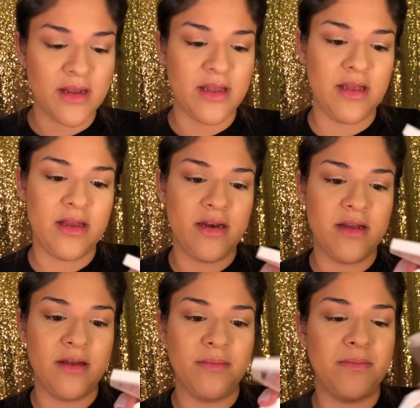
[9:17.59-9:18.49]
in
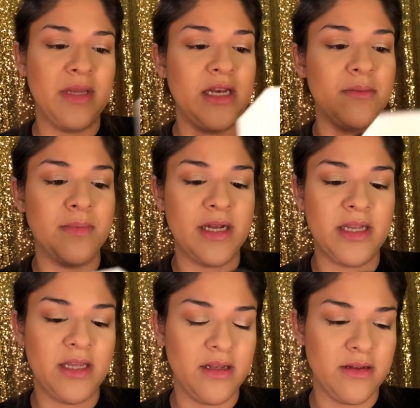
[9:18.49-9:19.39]
Mean
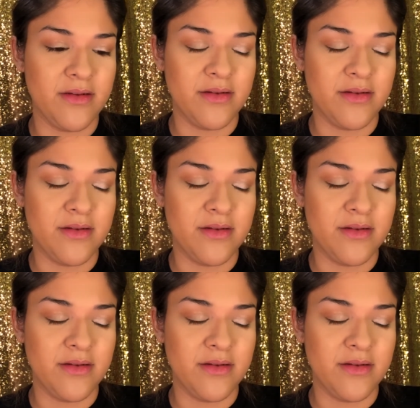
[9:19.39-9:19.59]
Money.